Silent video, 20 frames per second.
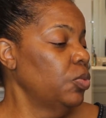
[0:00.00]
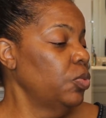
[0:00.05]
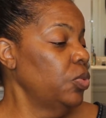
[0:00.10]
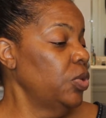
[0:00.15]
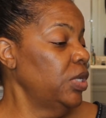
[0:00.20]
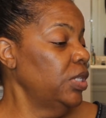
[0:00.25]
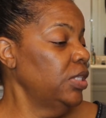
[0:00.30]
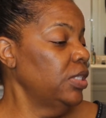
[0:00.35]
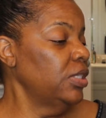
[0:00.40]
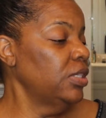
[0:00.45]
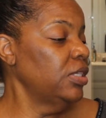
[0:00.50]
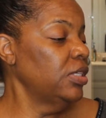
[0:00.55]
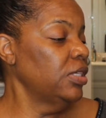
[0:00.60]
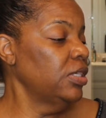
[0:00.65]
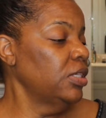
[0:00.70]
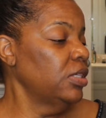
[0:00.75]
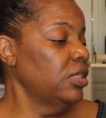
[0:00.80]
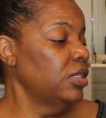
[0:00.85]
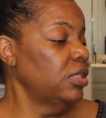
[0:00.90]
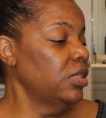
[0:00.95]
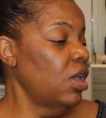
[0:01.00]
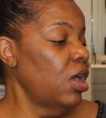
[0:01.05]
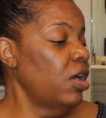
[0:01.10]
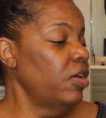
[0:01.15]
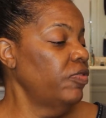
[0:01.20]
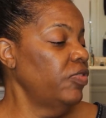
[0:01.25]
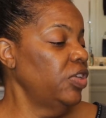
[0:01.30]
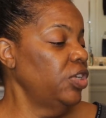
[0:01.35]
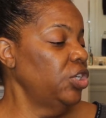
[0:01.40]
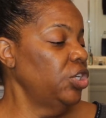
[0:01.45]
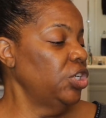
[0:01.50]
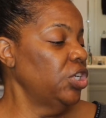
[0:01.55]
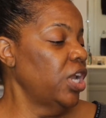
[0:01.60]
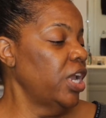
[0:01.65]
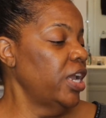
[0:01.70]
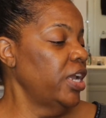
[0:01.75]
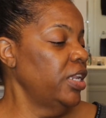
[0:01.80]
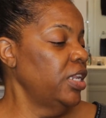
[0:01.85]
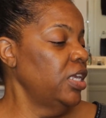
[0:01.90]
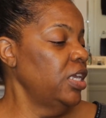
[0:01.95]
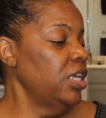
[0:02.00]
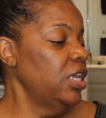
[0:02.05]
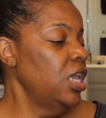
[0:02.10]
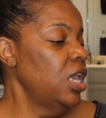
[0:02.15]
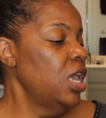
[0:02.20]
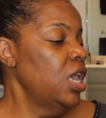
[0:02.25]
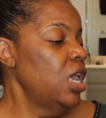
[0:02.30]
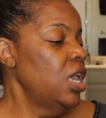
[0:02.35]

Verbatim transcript: rinse soft and shiny,